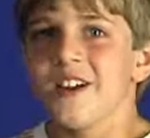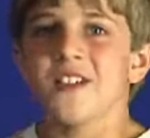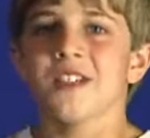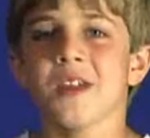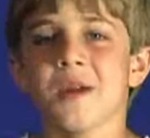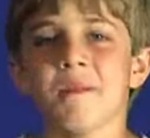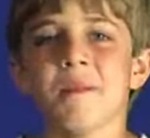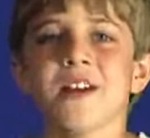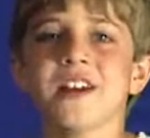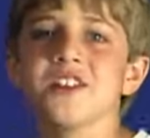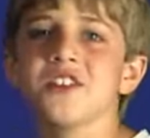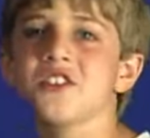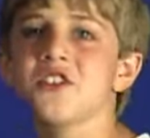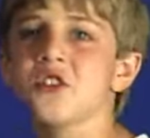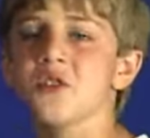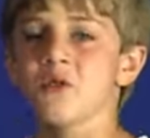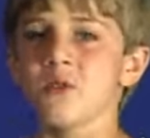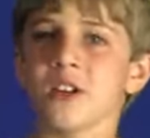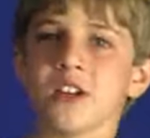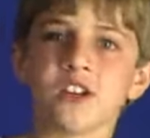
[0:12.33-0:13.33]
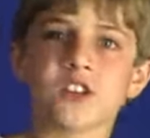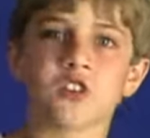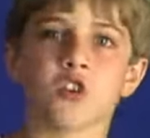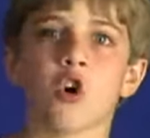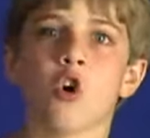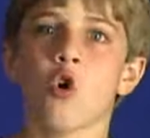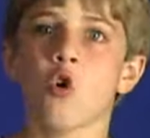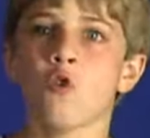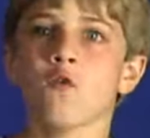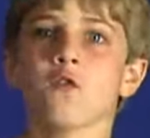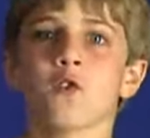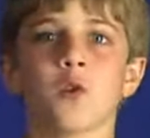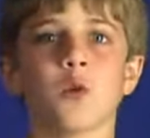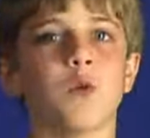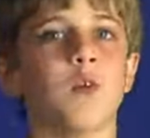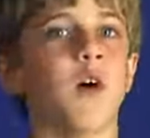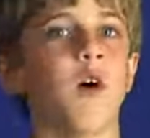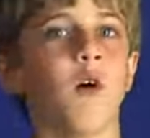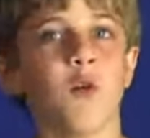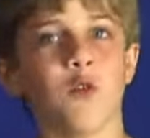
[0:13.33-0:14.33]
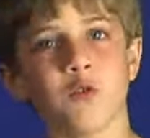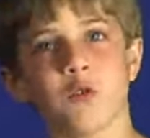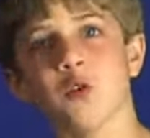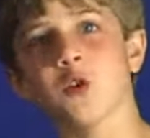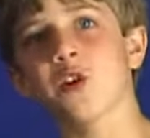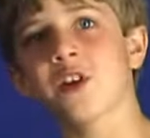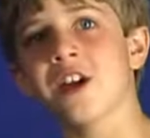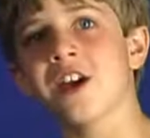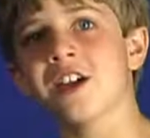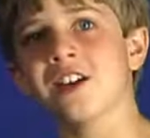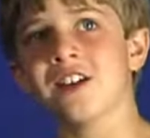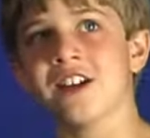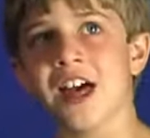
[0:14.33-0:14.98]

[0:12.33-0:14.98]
They make us do things over and over again,